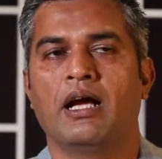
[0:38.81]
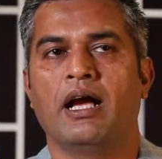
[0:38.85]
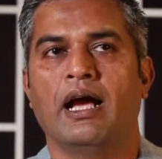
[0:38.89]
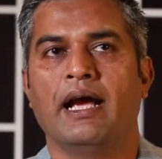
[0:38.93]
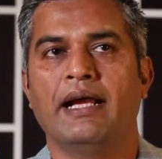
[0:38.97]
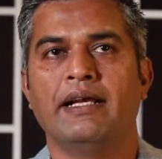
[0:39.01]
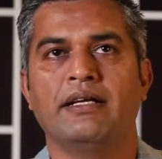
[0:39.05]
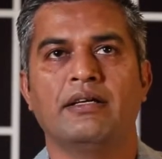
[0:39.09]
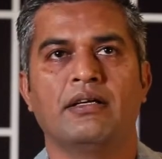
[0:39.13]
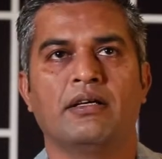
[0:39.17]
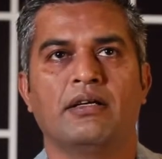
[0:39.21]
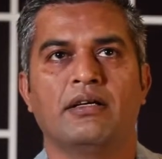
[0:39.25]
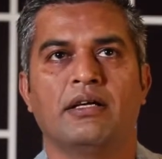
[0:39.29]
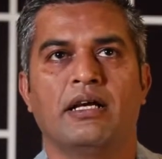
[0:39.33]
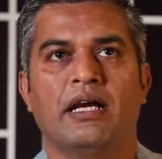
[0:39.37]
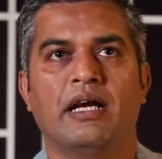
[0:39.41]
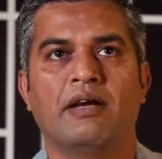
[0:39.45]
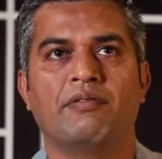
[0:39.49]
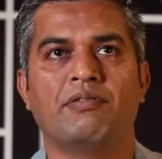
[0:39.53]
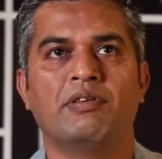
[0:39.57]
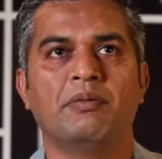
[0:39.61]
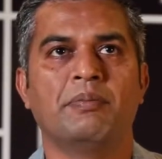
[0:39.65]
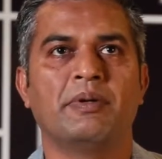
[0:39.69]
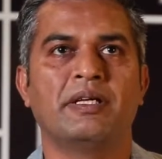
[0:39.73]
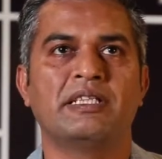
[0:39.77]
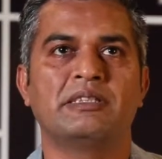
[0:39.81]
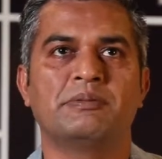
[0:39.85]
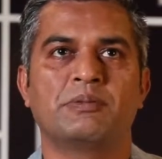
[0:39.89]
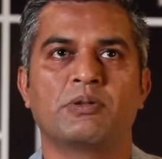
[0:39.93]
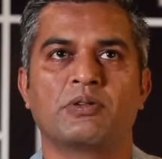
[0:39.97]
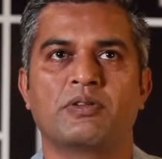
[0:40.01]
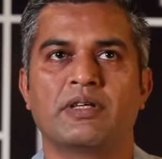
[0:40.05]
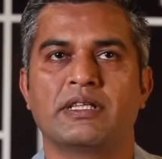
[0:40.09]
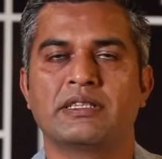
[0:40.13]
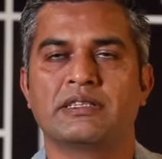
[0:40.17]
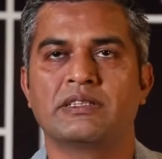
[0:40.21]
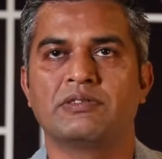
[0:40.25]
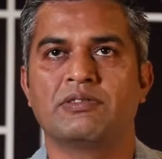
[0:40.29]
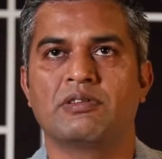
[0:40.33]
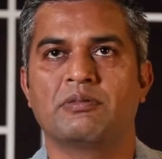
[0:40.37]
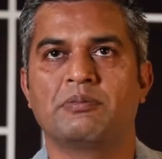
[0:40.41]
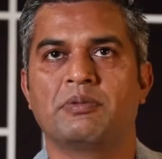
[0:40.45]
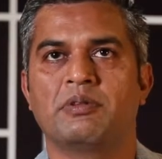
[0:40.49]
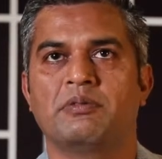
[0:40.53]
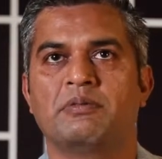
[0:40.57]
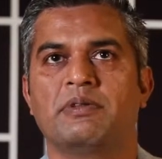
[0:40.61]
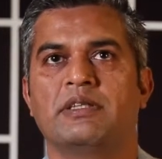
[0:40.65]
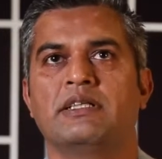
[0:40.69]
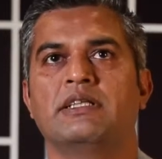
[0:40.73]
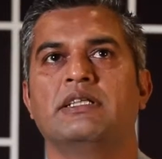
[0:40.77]
and everybody's progressive,
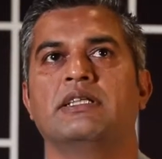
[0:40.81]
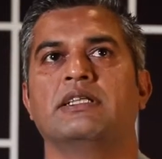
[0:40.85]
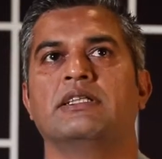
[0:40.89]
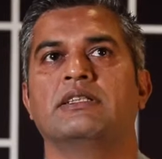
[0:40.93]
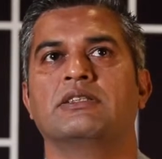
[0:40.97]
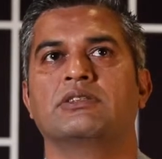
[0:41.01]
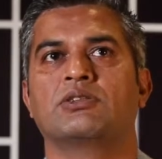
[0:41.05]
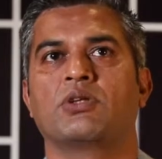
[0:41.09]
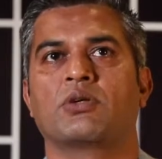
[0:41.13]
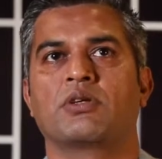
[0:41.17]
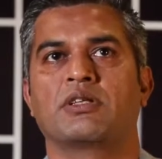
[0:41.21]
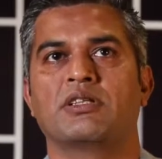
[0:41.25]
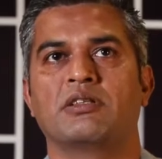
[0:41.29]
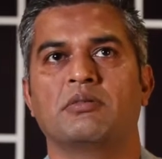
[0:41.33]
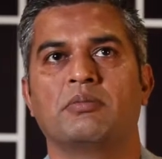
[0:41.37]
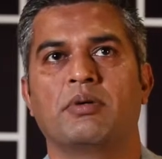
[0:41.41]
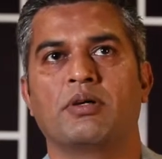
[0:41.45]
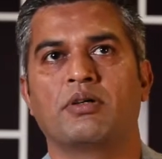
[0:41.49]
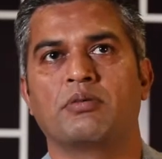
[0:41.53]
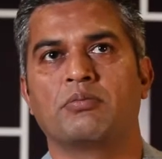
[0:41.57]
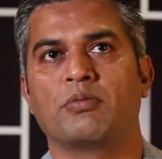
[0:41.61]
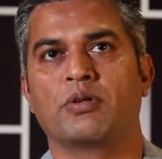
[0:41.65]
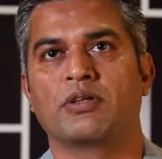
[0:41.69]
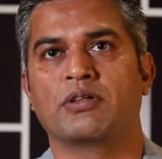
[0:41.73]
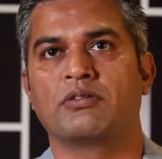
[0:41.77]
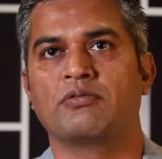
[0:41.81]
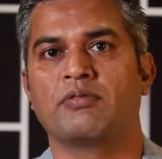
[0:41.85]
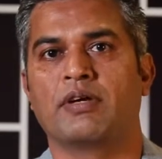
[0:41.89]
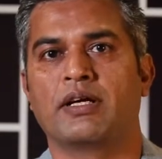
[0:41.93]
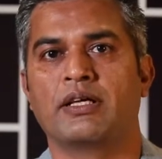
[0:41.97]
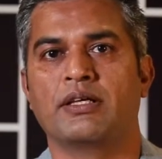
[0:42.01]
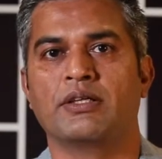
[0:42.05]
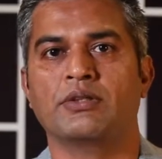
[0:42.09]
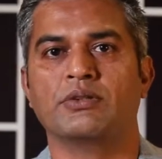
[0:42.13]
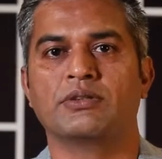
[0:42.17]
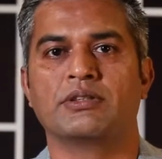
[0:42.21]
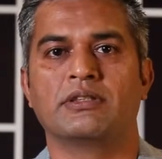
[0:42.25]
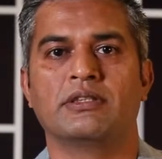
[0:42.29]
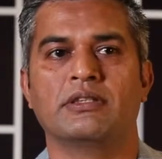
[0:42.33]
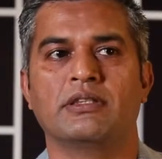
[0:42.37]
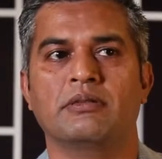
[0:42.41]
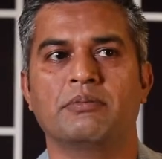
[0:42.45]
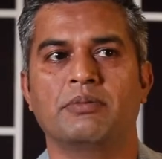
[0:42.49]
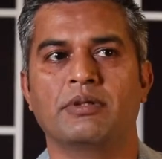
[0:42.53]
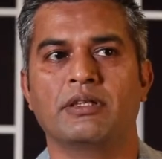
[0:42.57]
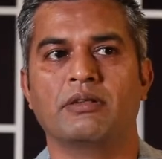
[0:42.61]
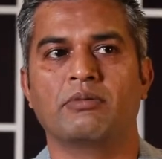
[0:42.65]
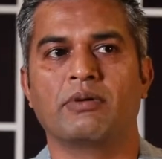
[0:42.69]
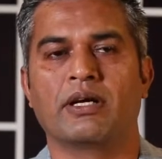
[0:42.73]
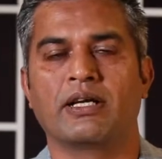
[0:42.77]
everybody is talking about modern values and
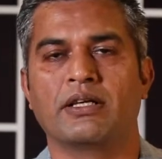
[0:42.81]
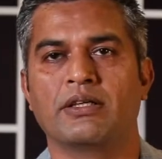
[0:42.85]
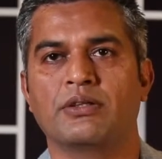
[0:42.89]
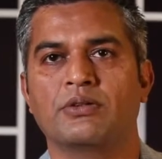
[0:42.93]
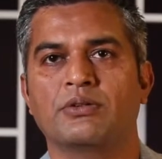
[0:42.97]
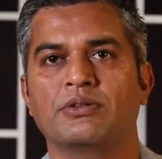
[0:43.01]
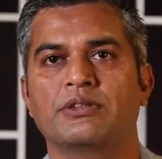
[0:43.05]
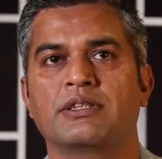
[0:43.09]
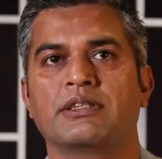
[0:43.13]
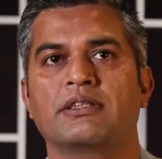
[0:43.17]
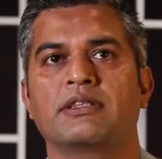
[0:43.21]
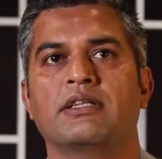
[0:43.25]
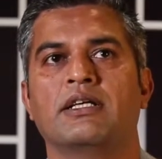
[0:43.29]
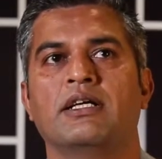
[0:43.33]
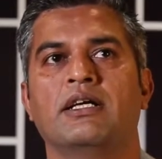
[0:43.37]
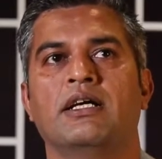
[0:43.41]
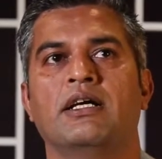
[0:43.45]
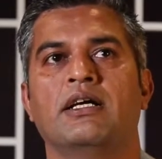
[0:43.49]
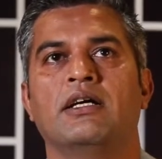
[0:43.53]
liberal values and